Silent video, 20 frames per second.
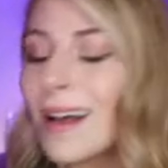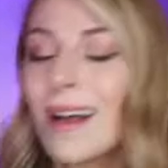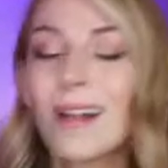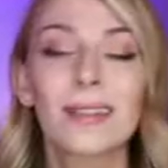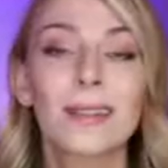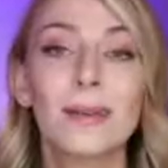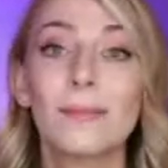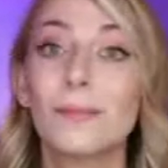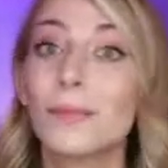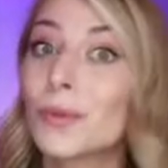
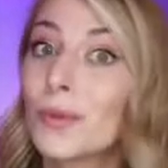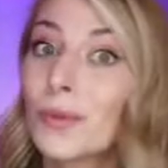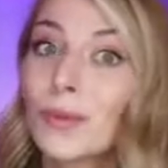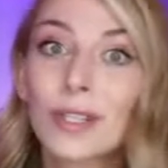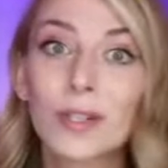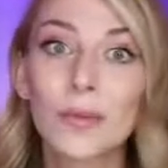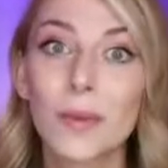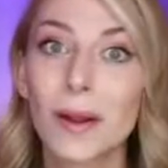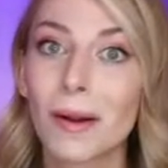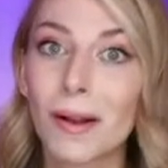The moon
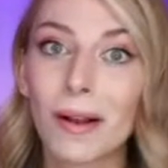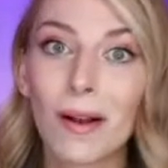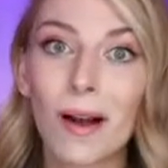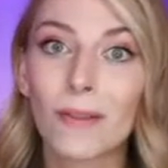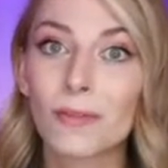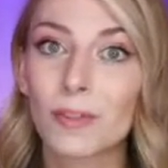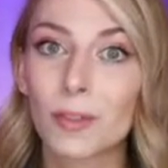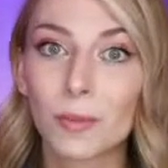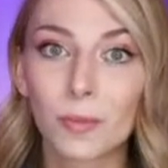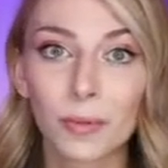squaring
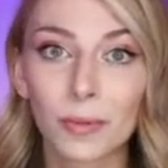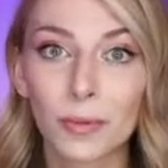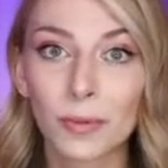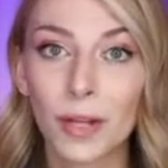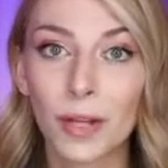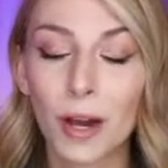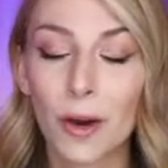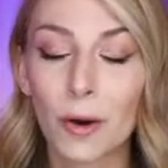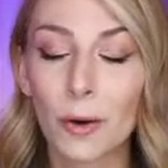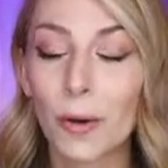off to
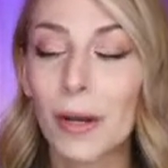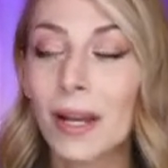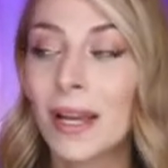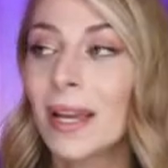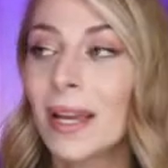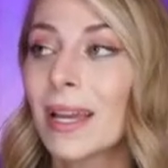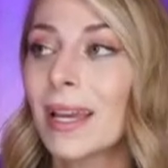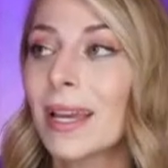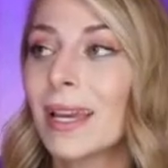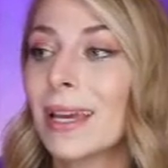Pluto
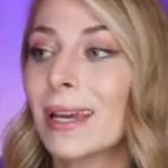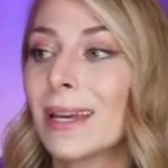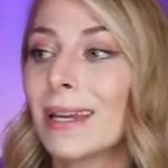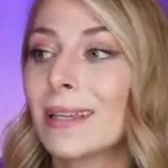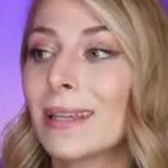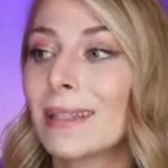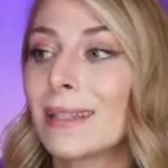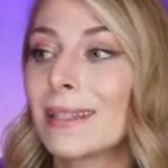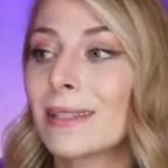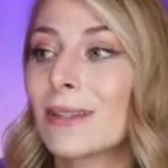
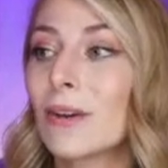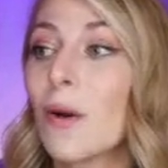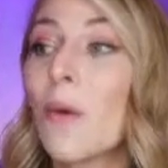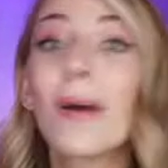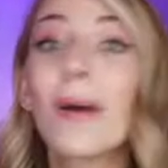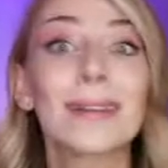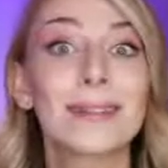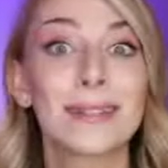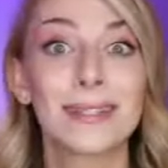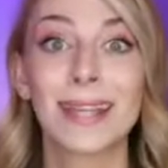is
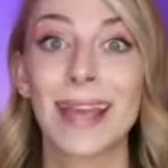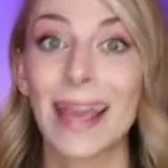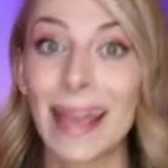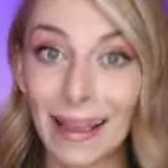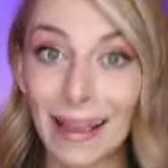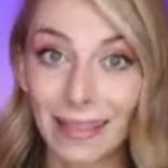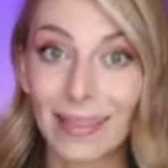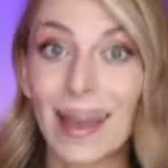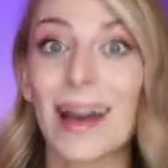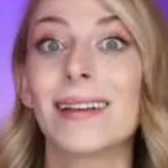going to
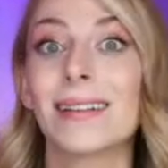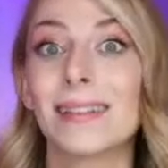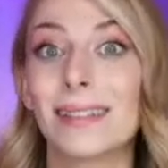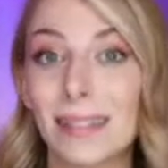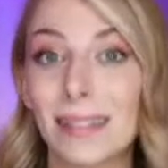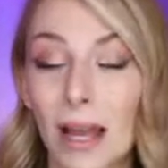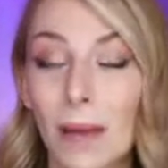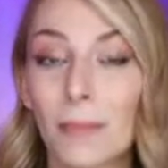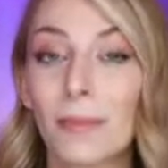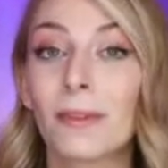take that a
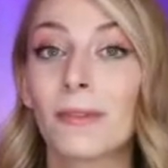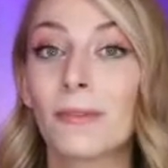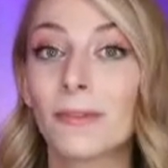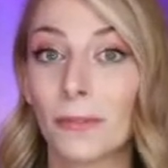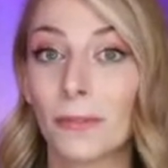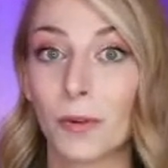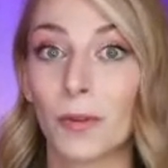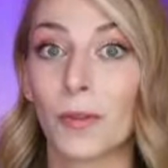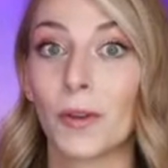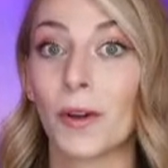step
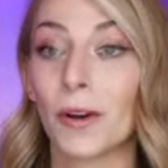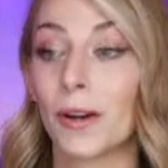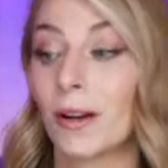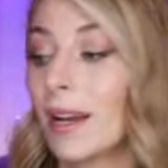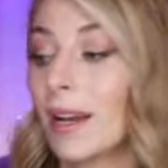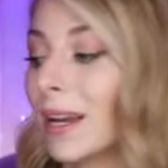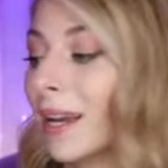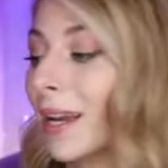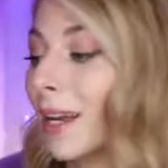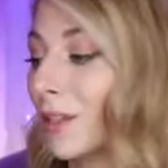further.
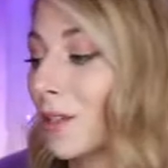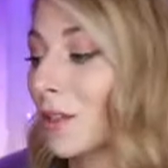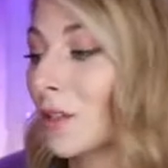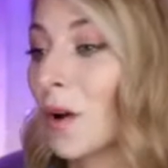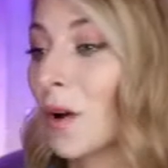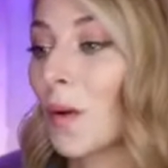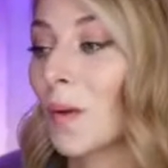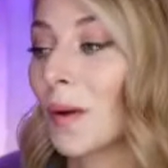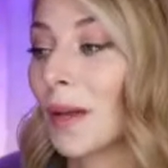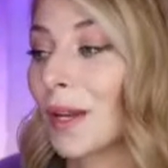It's
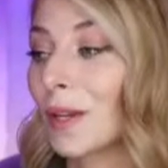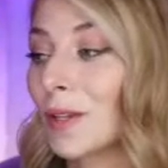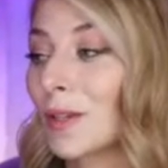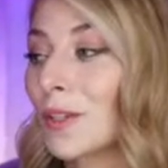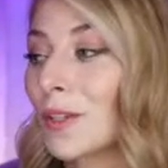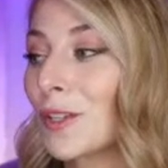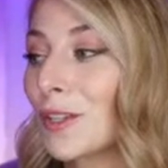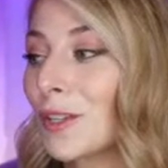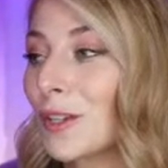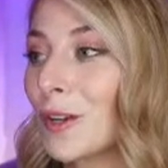going
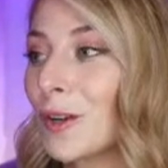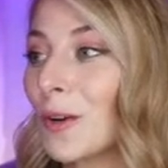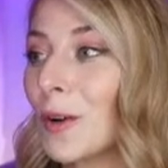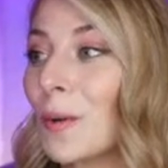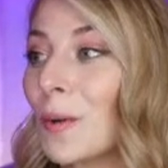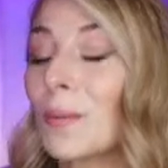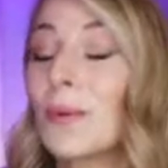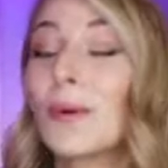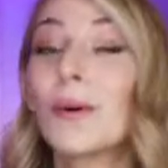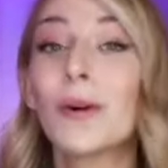
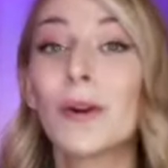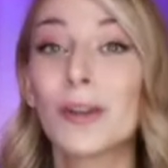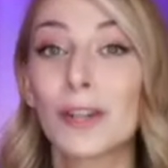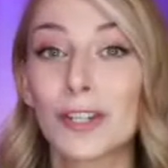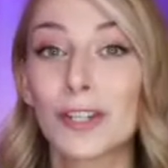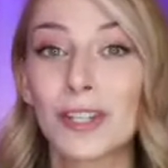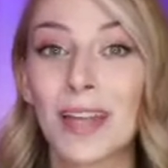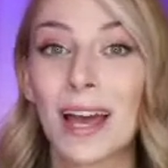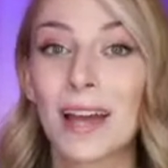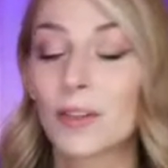to
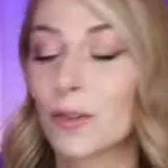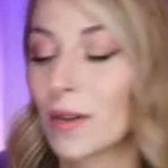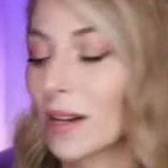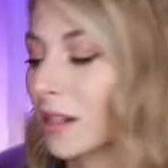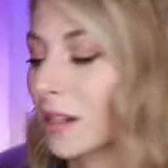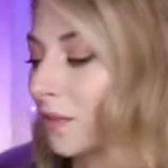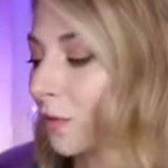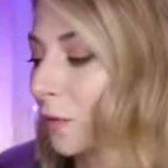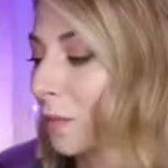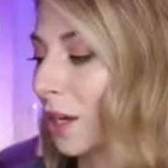push that
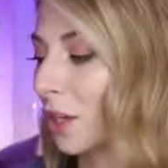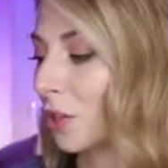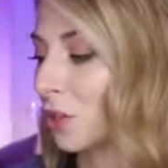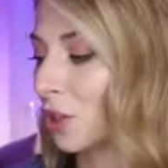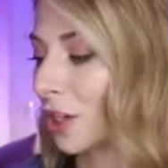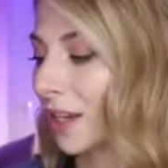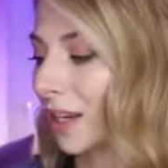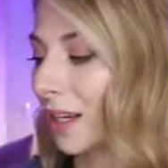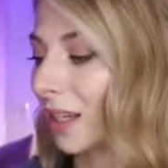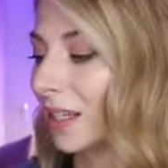
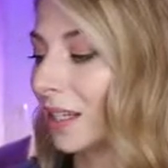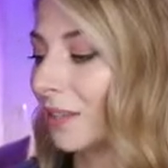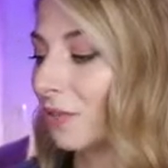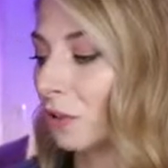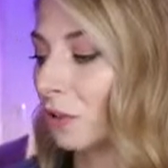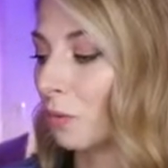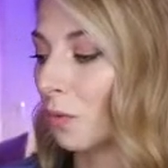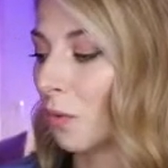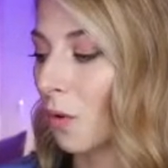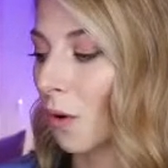transformation
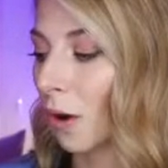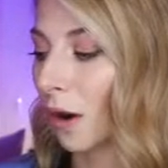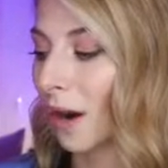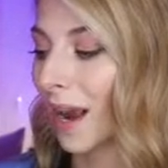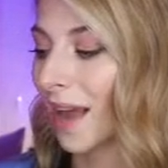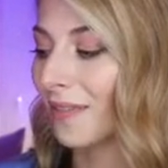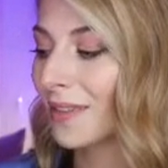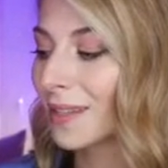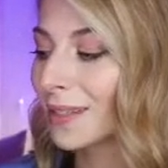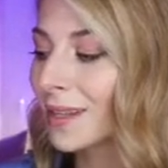even more.
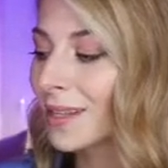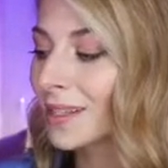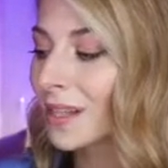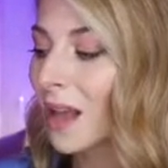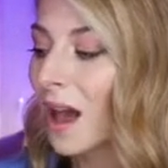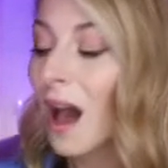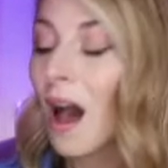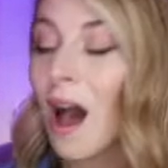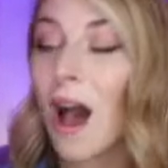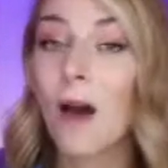And this is
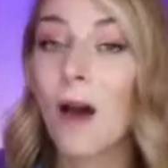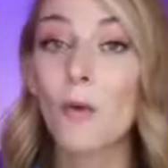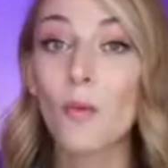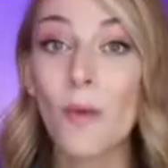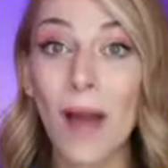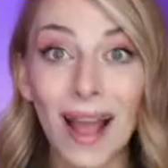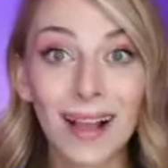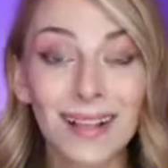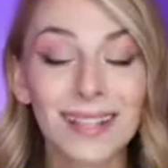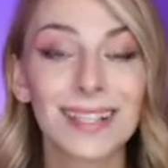a
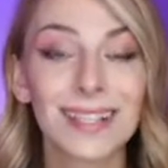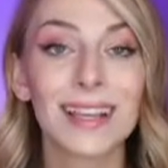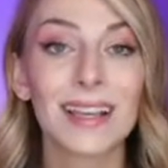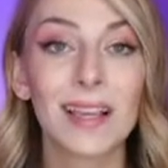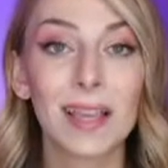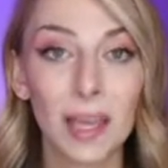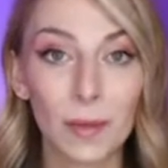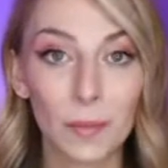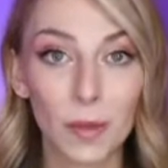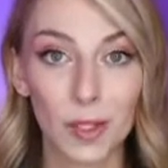waxing
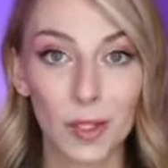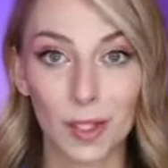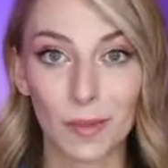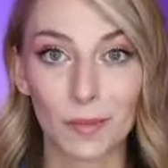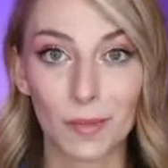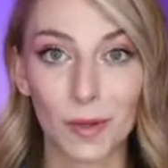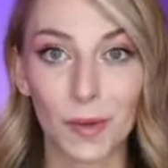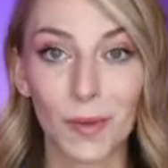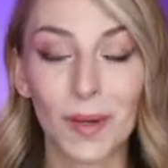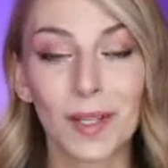gibbous
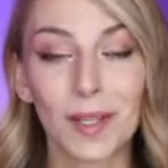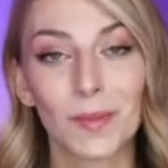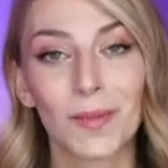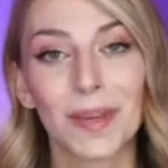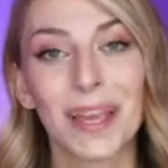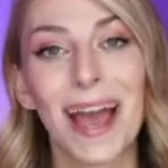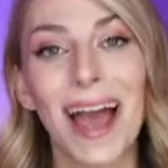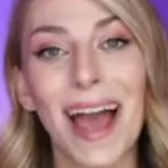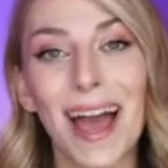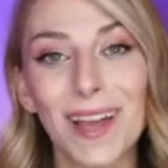moon as
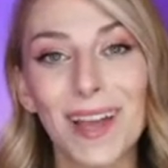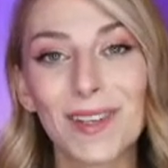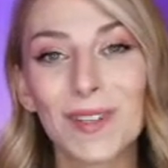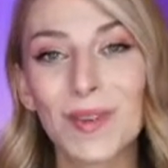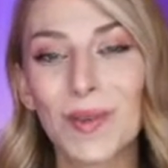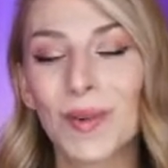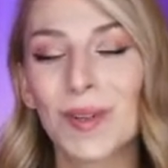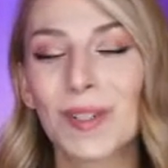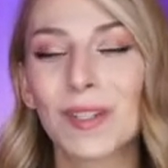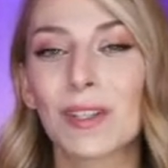we head
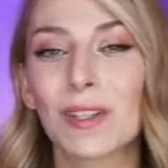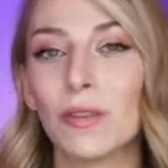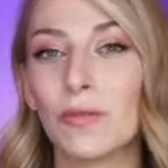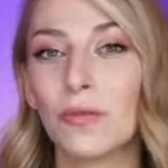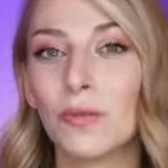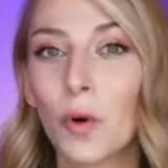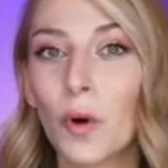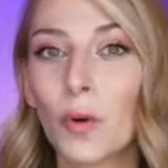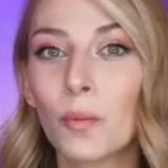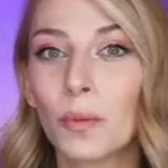towards the
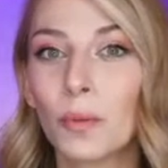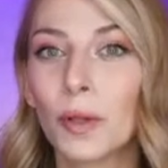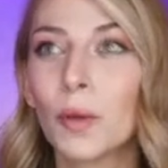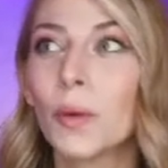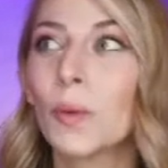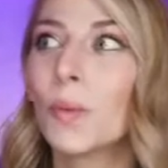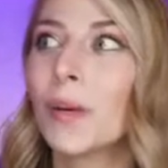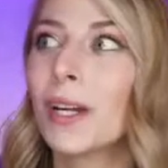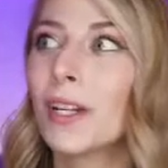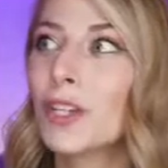full
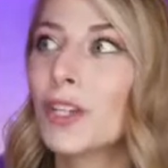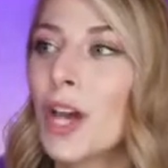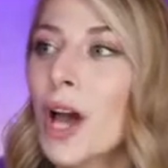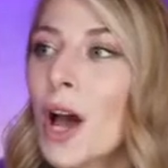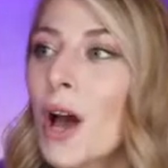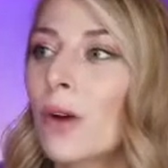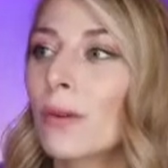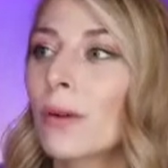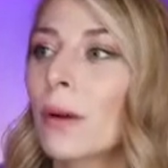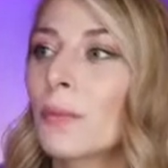moon, which
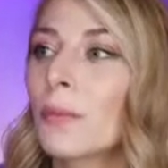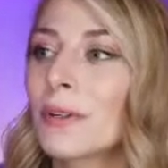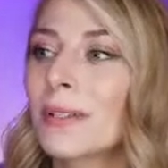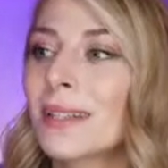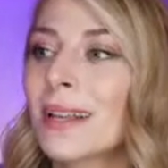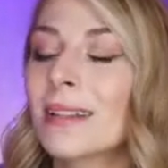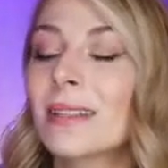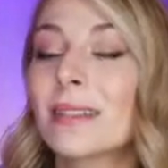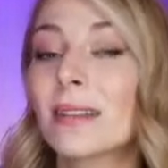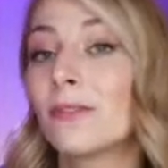
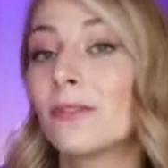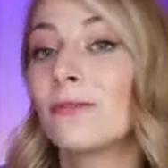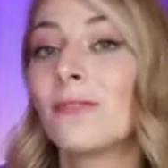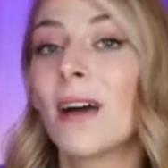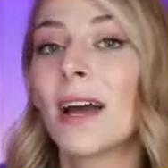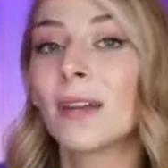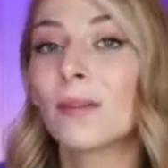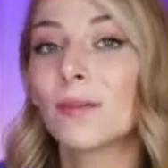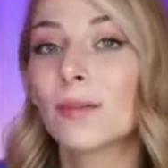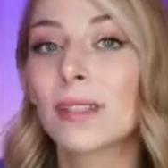represents the
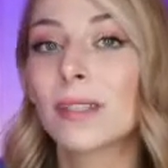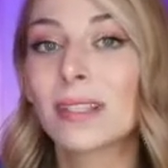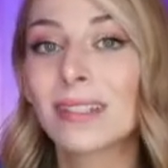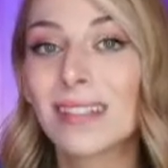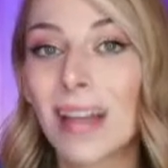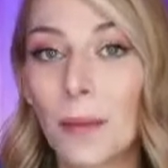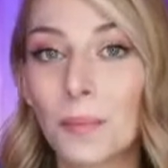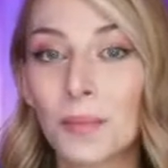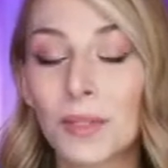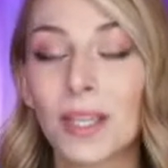final
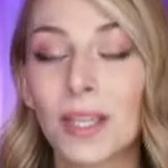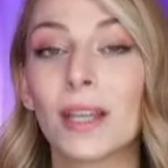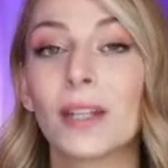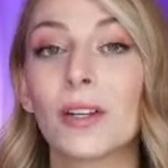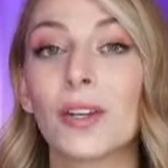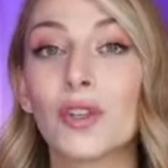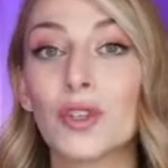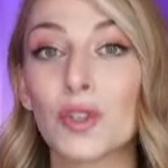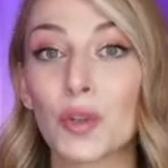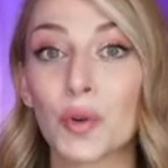steps in
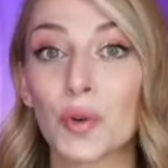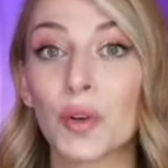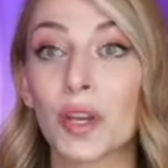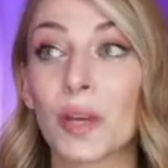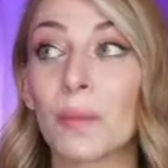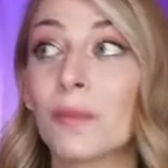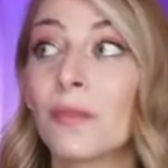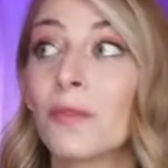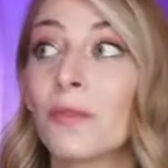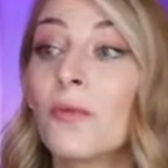a journey
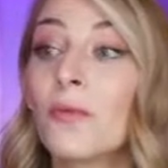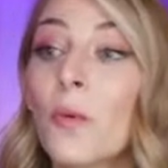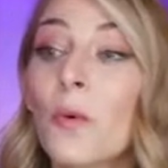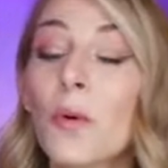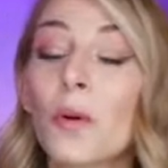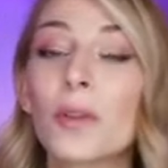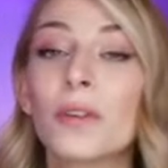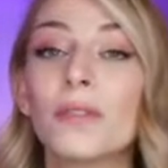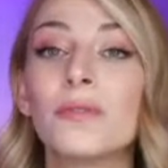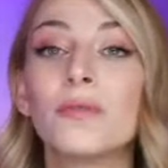
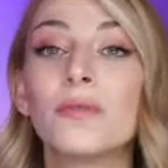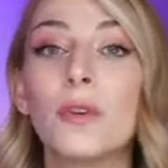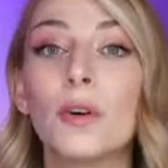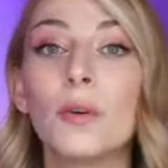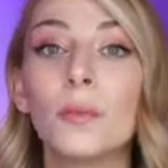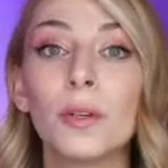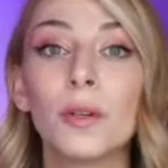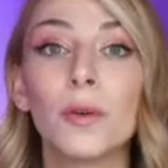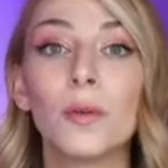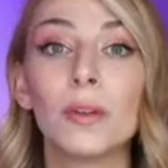before the full
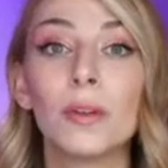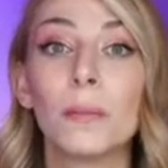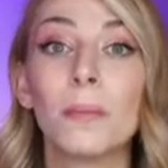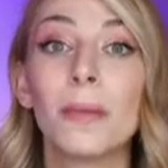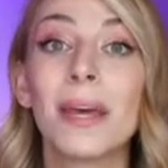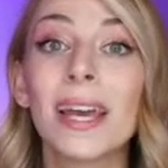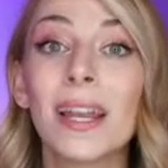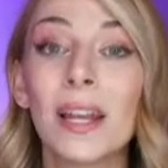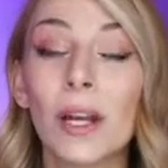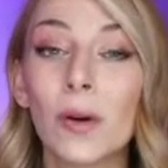moon, the
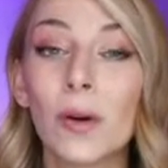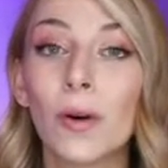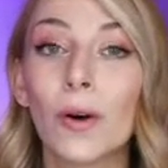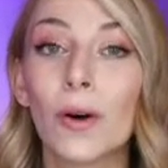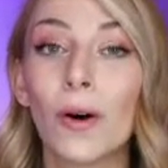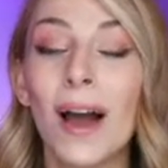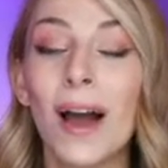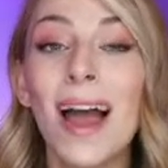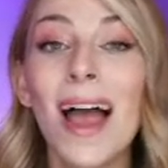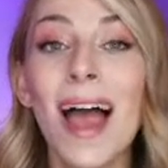
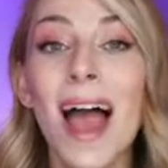pinnacle.